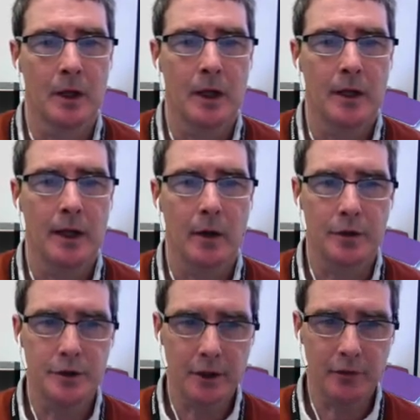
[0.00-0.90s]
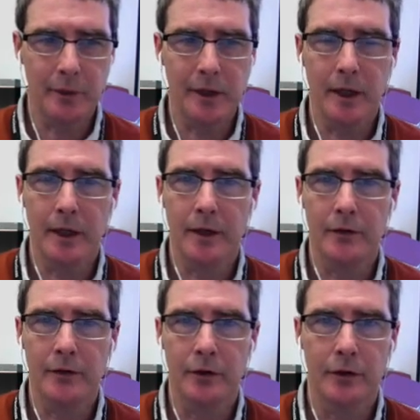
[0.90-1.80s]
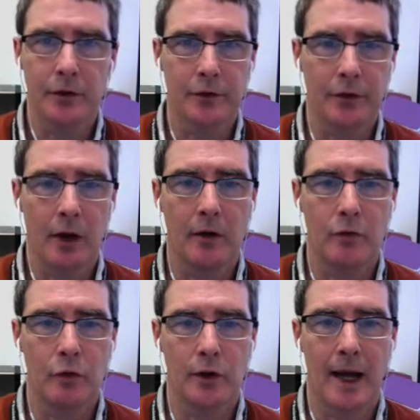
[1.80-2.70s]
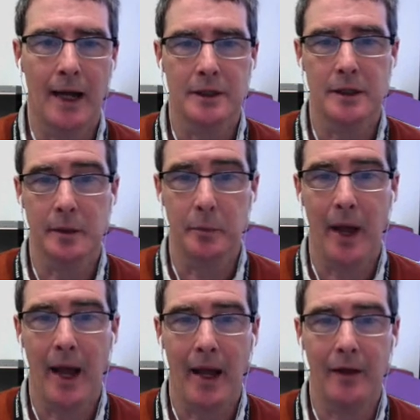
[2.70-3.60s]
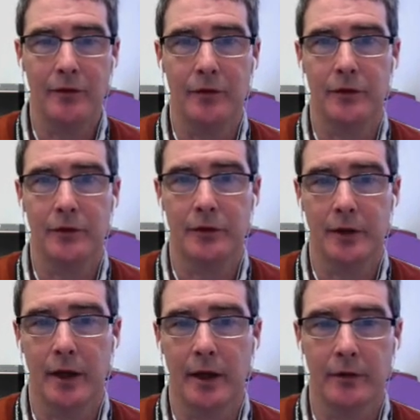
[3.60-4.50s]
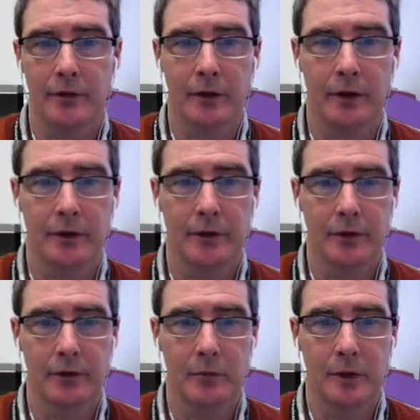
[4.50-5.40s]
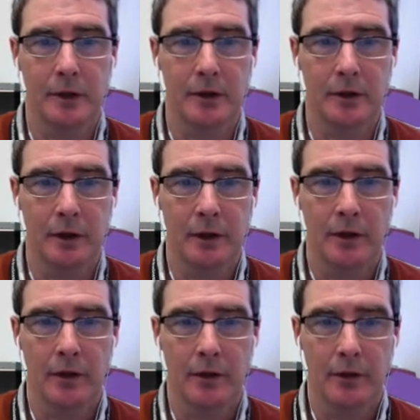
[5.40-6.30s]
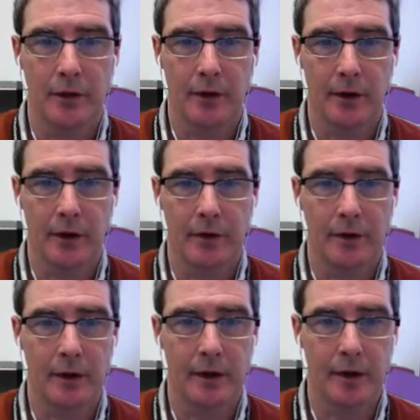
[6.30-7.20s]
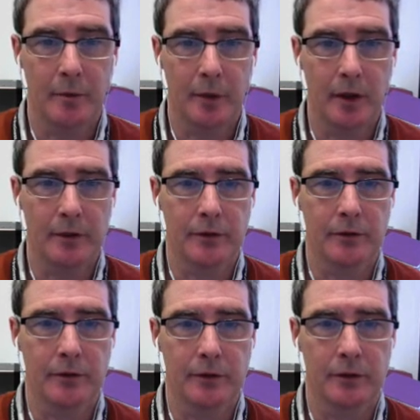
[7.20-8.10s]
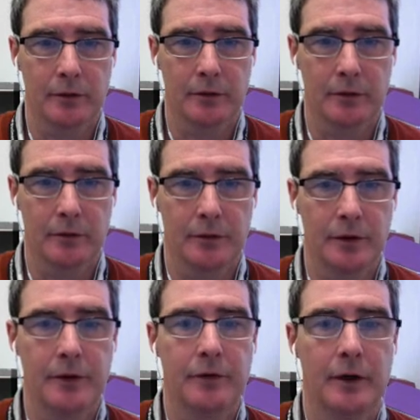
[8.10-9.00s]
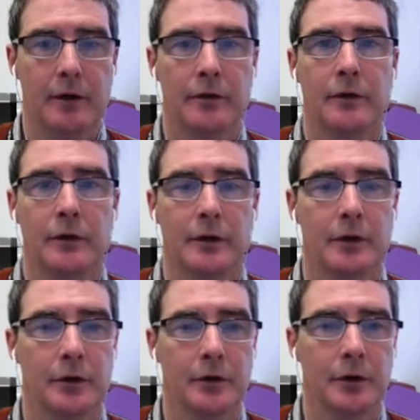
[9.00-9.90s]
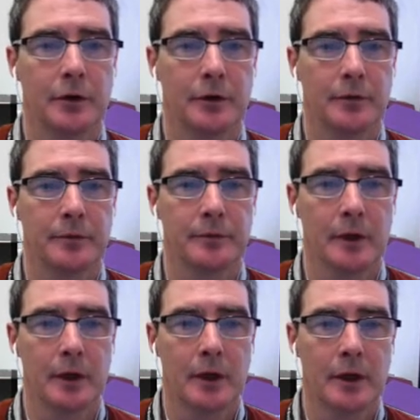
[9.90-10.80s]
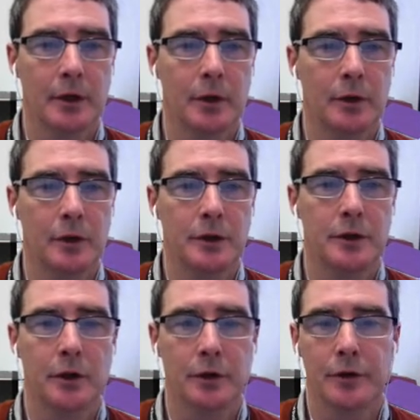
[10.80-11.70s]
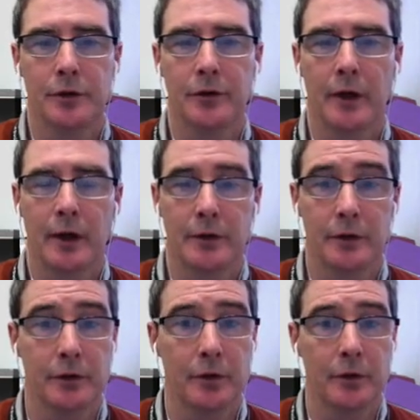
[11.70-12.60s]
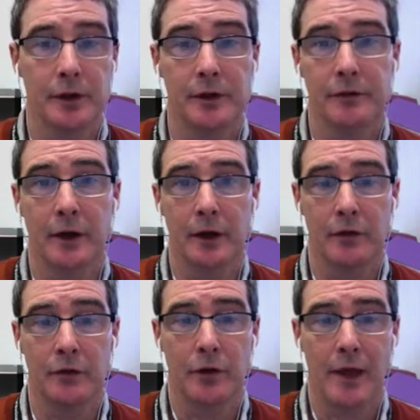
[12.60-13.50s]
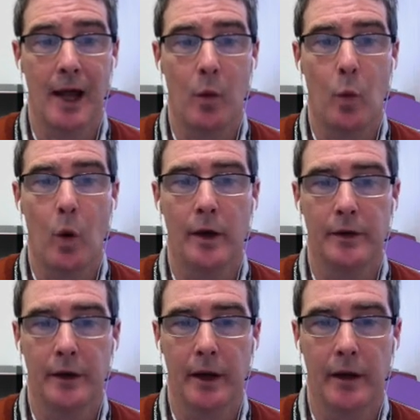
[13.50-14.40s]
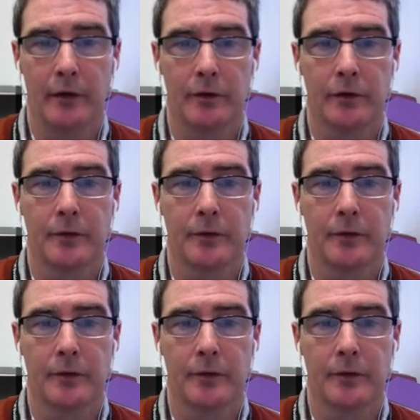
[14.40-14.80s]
Now, just because your software actually passes the test doesn't mean there aren't any bugs or defects in your code. It only shows that there are no defects for that one test.